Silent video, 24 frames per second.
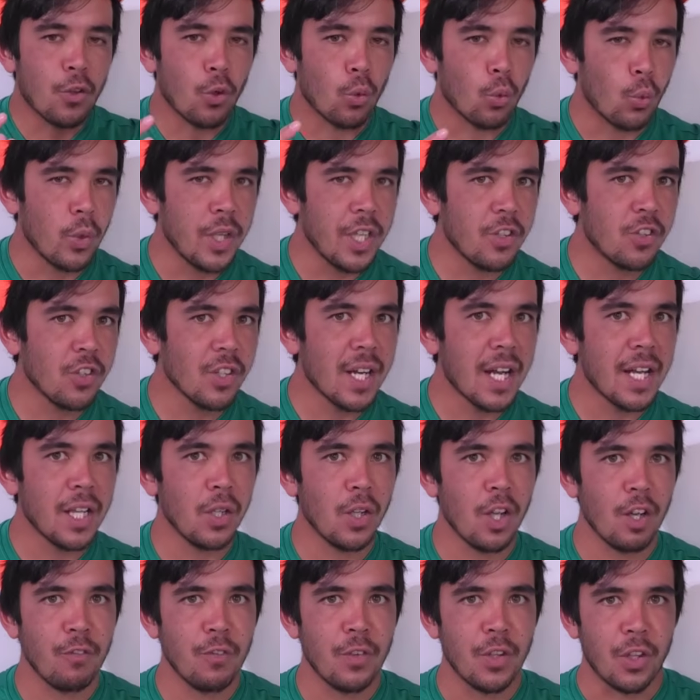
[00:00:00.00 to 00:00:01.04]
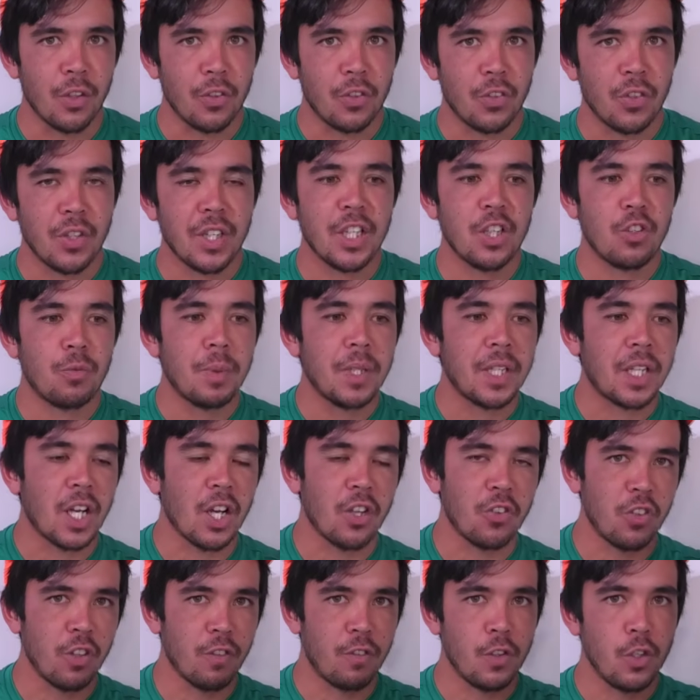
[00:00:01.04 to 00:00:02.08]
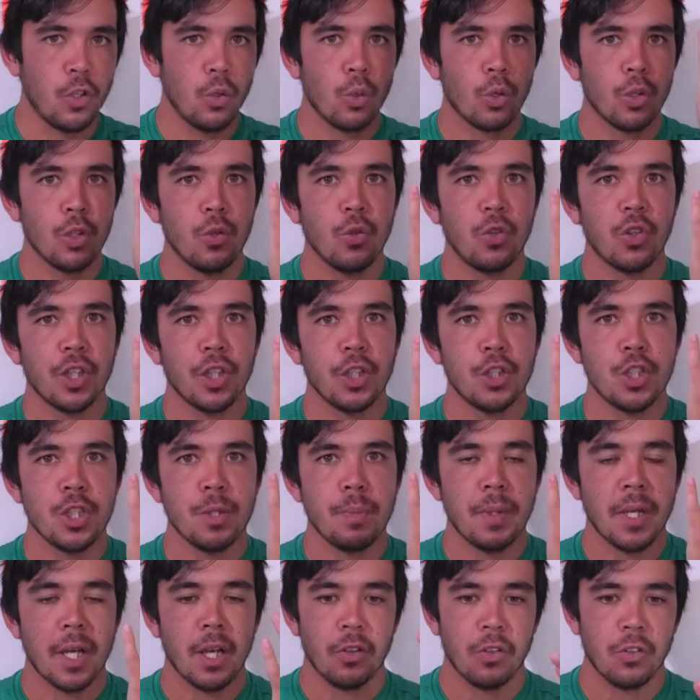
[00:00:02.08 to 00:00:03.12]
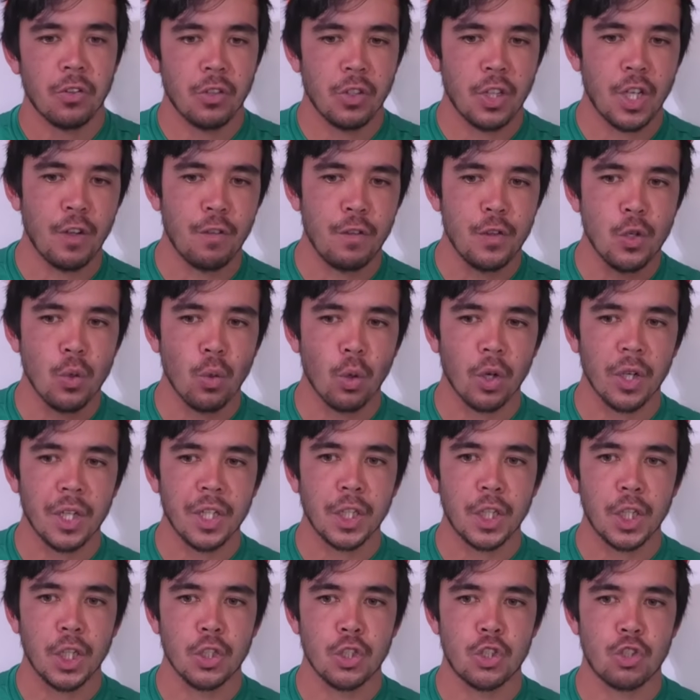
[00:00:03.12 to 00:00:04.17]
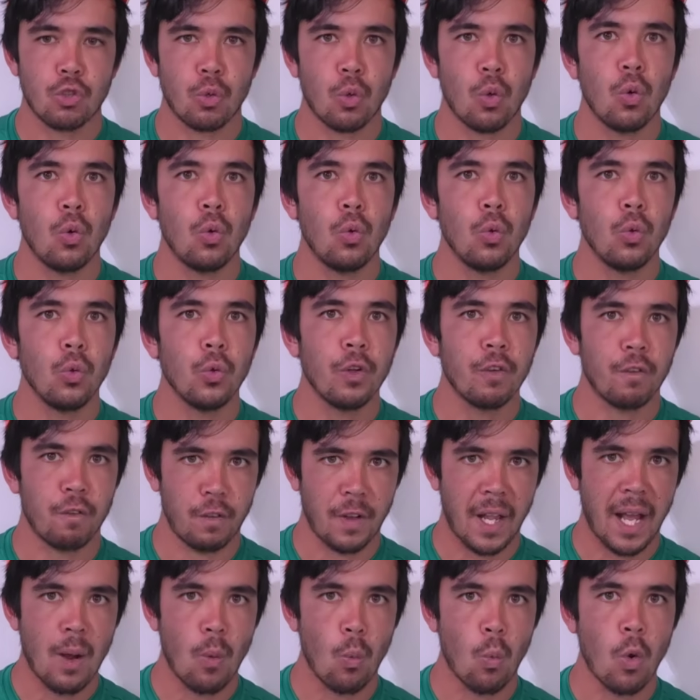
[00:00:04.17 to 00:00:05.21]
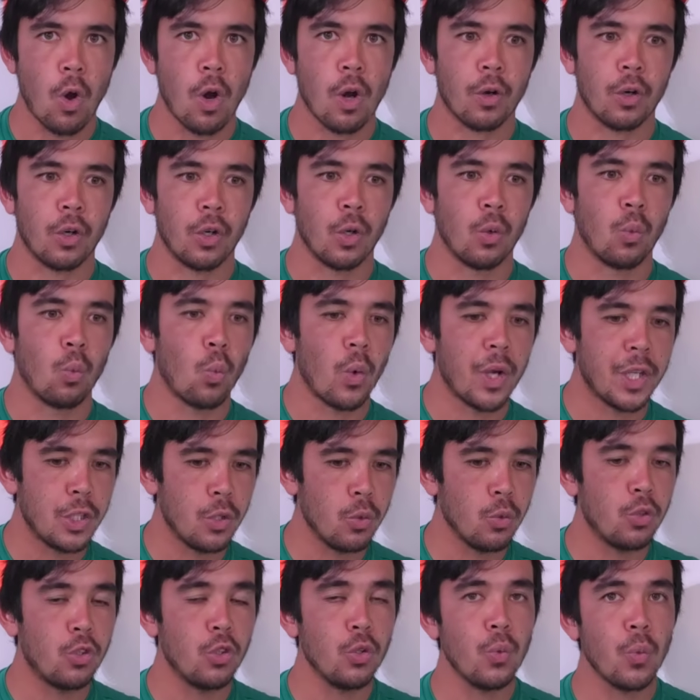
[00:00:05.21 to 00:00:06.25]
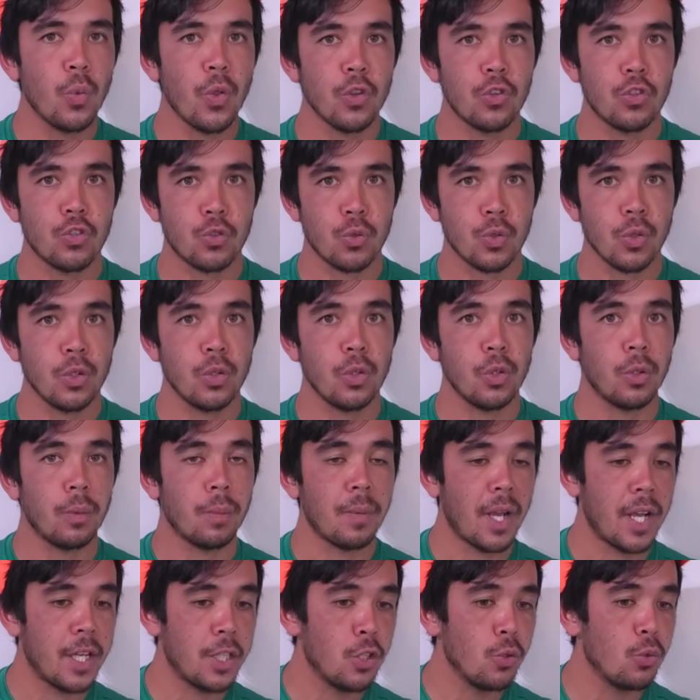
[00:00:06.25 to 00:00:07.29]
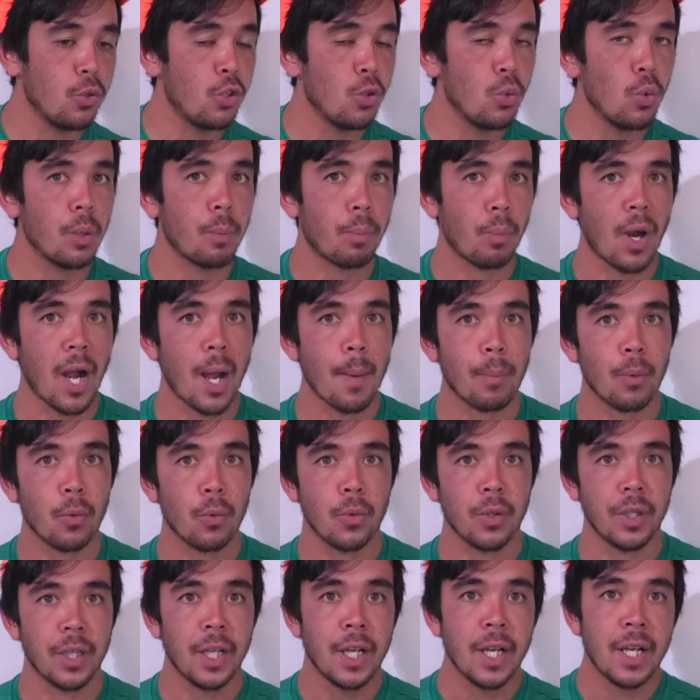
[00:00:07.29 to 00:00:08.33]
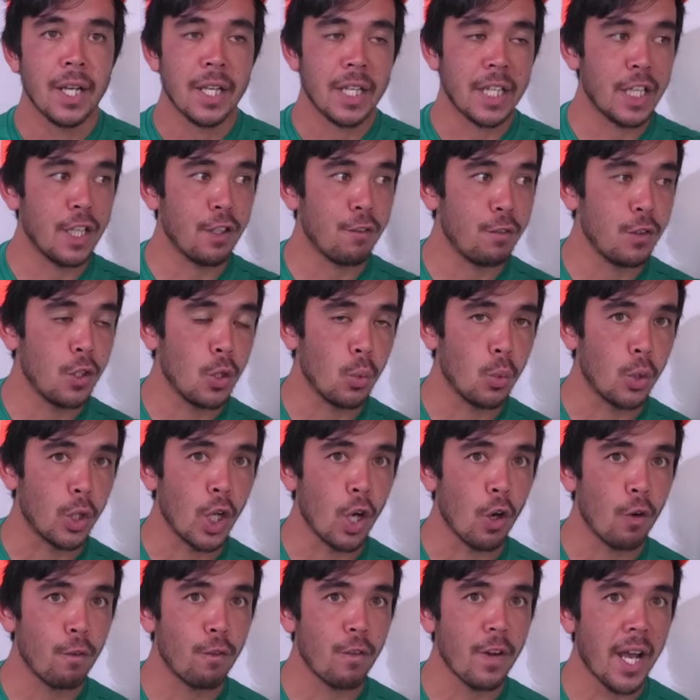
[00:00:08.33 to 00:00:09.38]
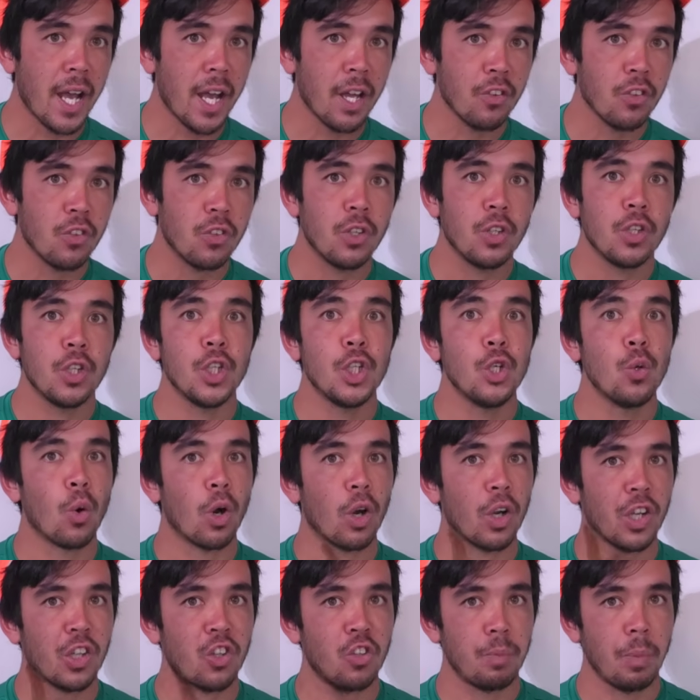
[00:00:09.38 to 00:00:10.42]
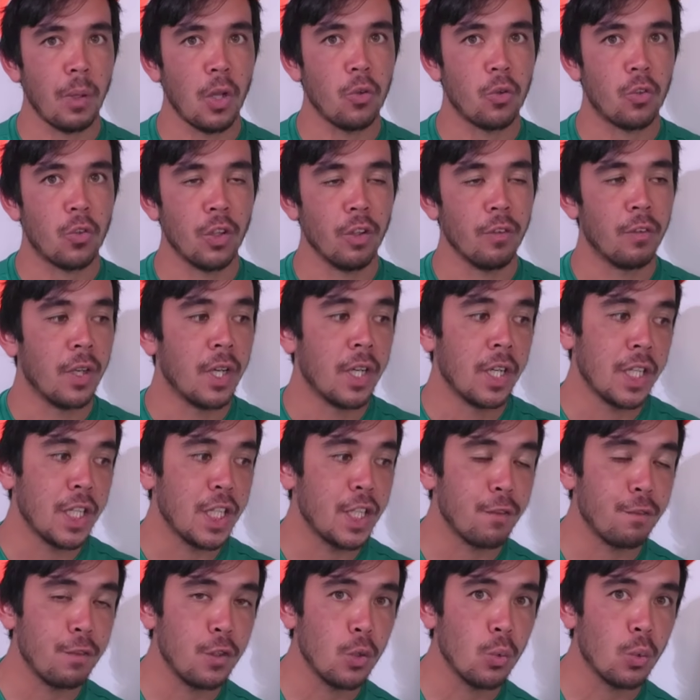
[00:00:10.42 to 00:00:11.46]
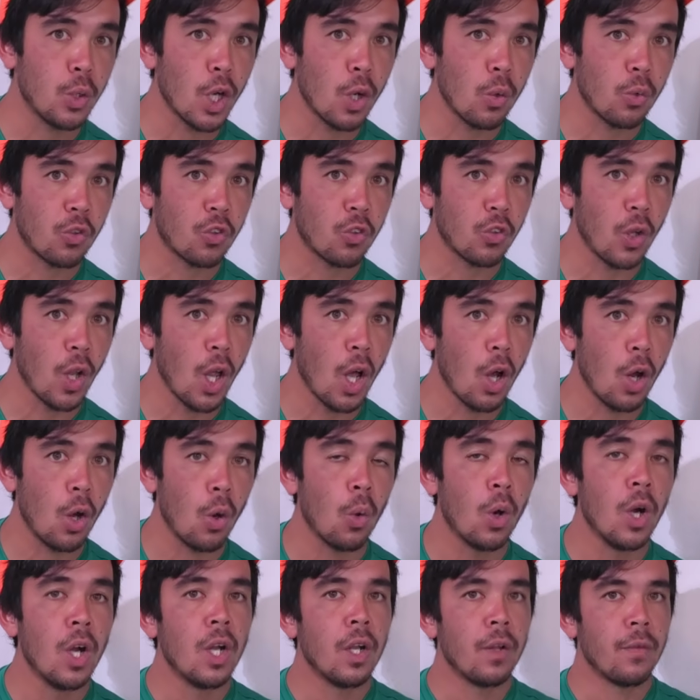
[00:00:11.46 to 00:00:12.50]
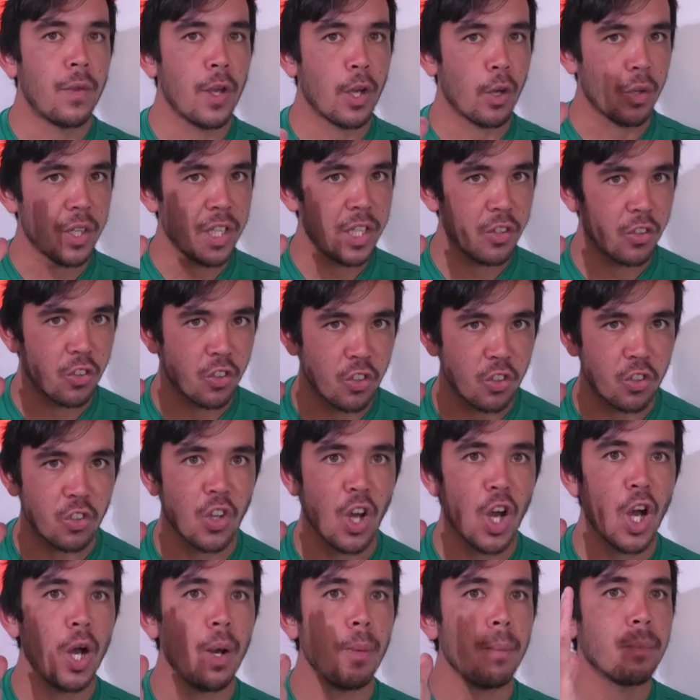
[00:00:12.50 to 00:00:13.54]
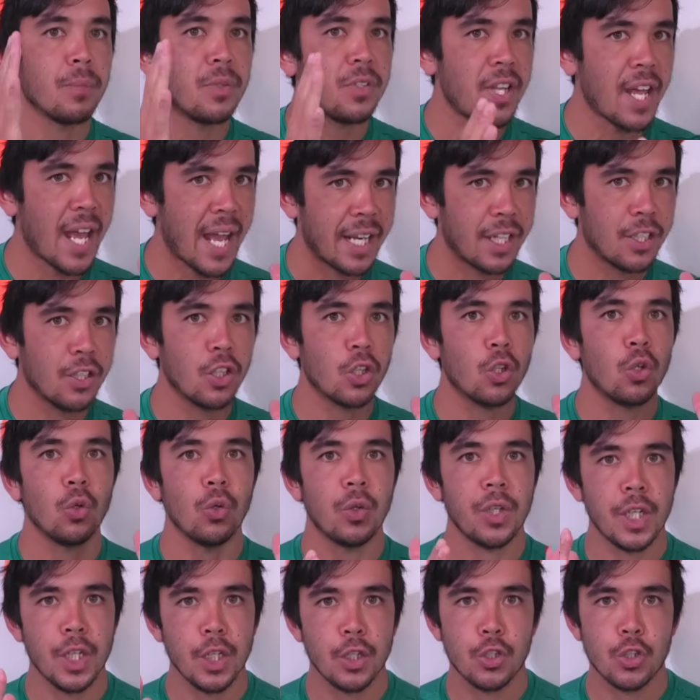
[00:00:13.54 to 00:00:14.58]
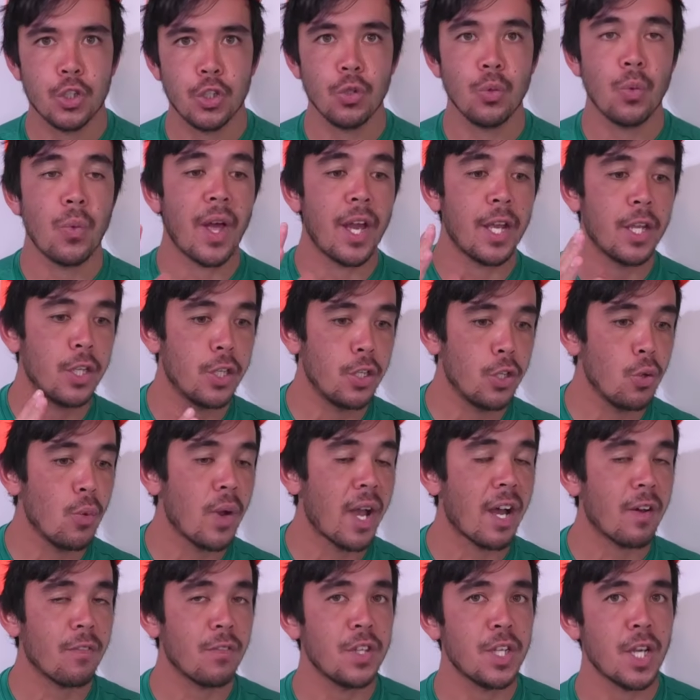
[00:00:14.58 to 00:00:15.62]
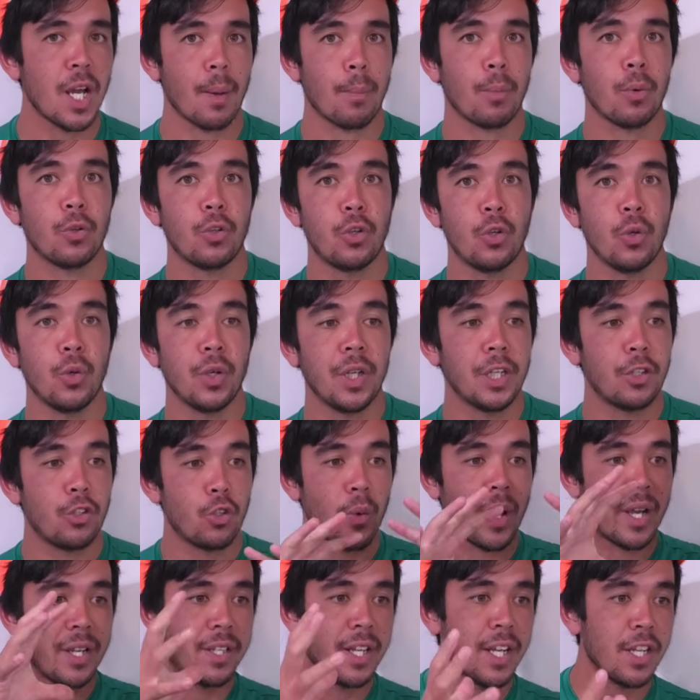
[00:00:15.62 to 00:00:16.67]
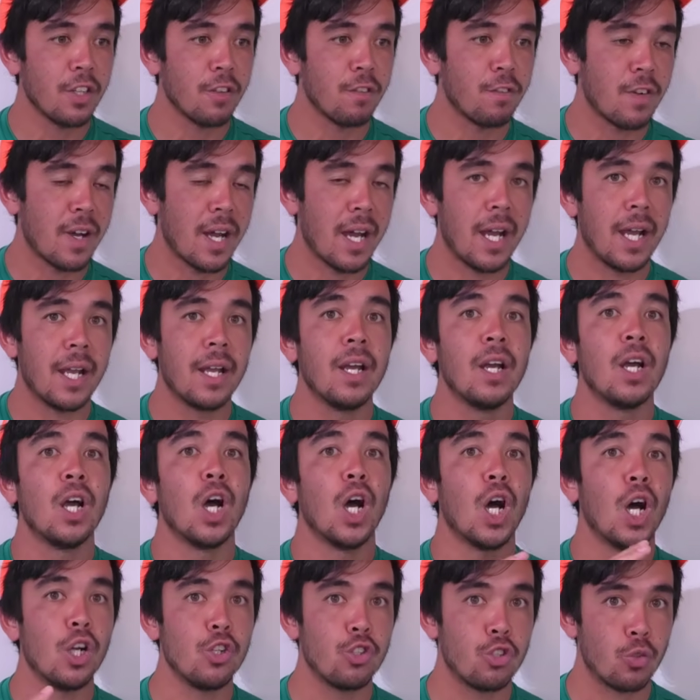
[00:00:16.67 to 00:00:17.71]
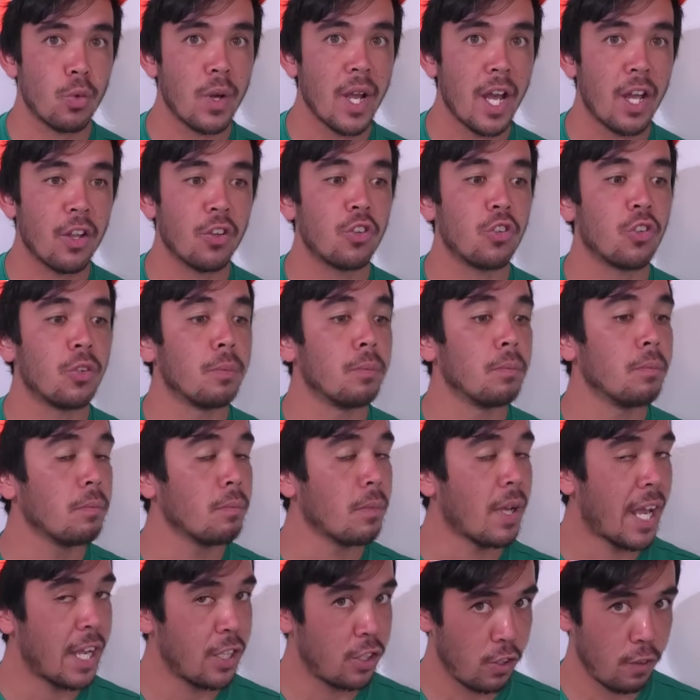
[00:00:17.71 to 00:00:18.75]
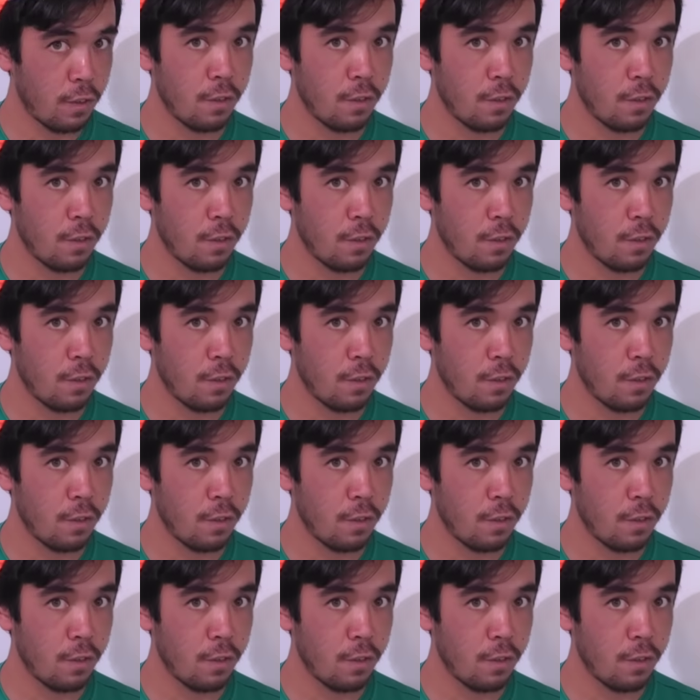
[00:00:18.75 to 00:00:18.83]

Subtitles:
the reason I love this is because if you are using a GPS, if you are in controlled flat water, when you do this drill and you do it properly, if you go fast, you are explosive. If you go slow, there is some technical issue that you have the opportunity to identify, address, and to